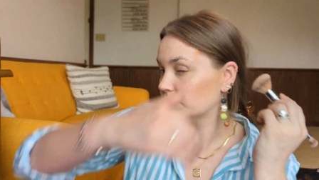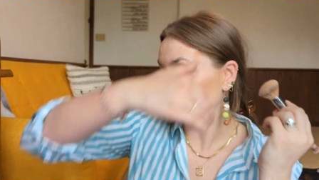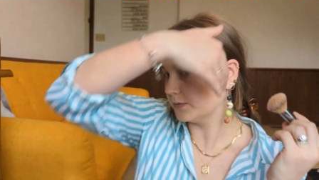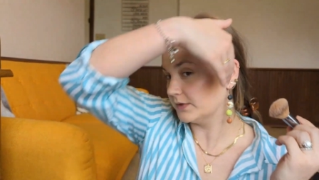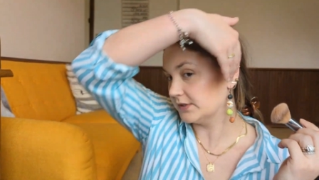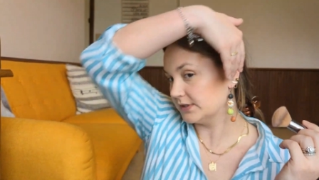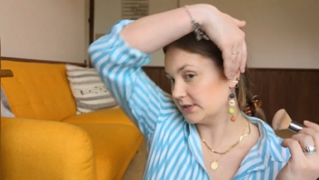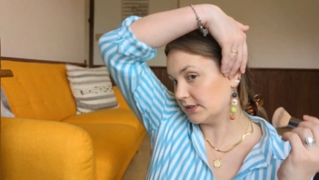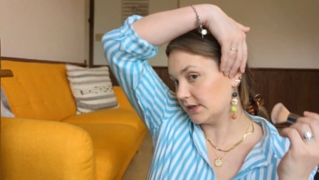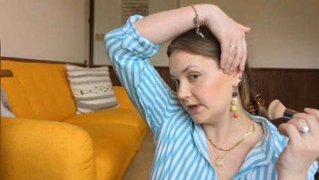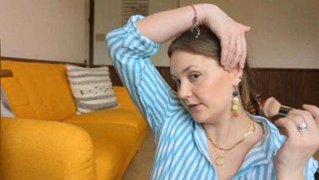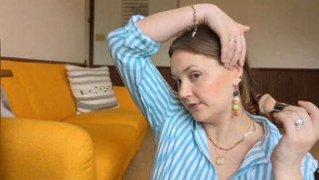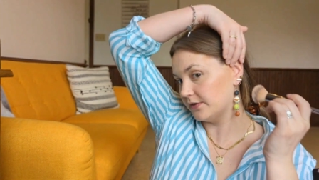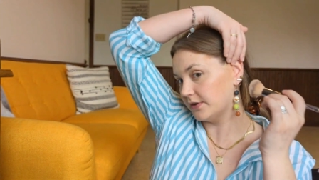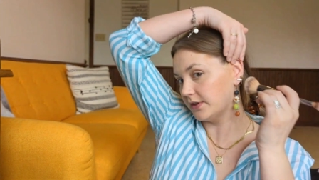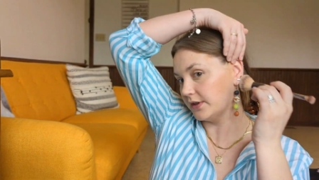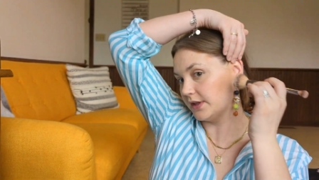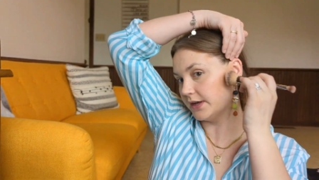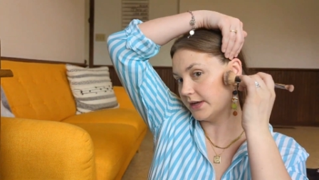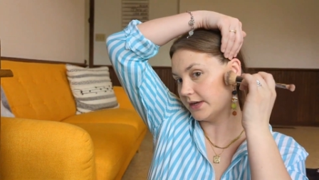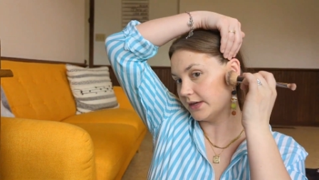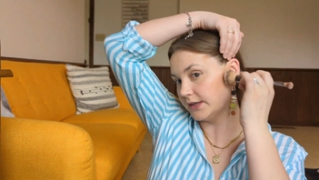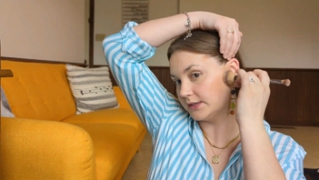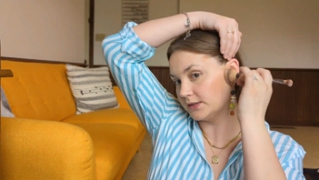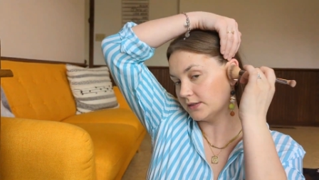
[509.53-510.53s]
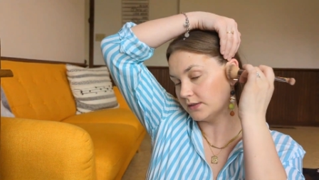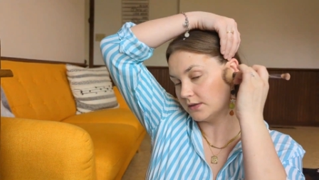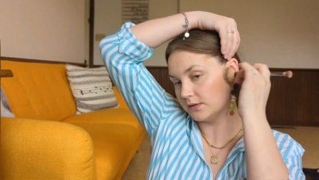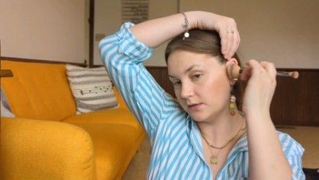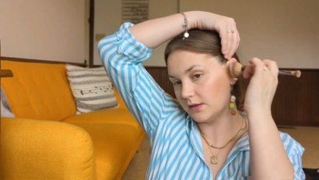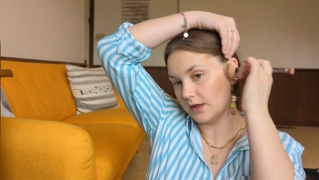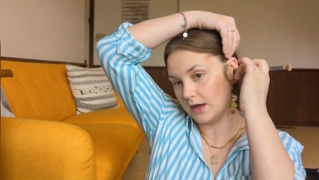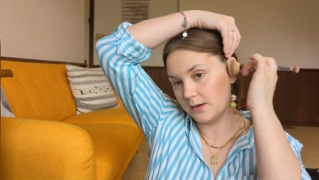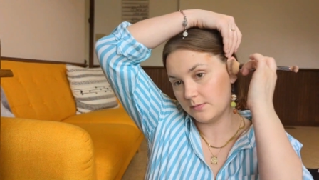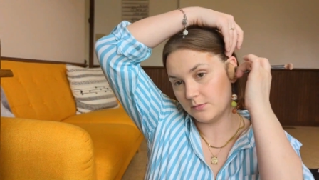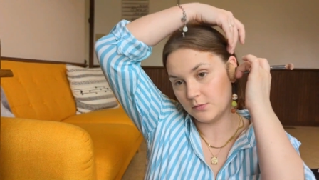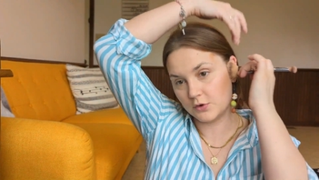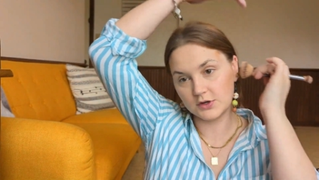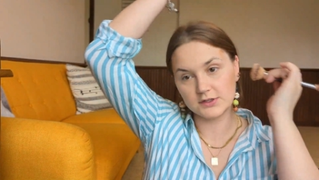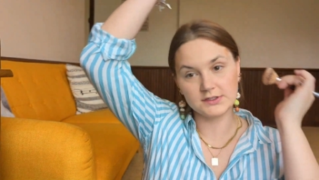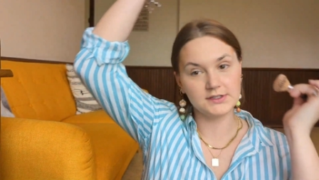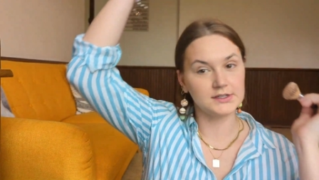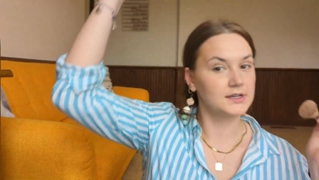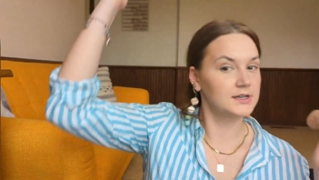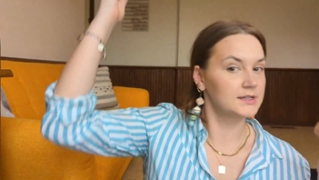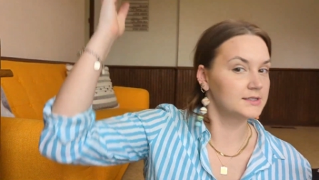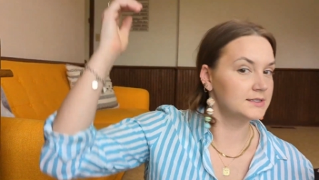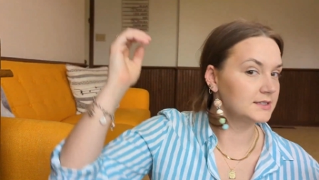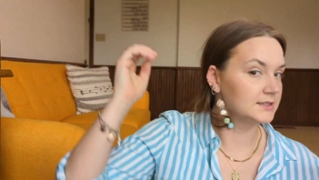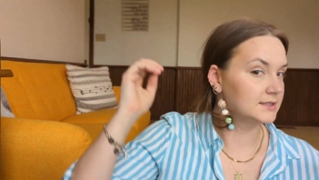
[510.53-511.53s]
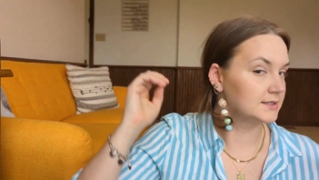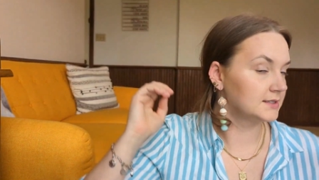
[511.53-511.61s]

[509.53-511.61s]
For some reason I feel like it's a lot more. Is it because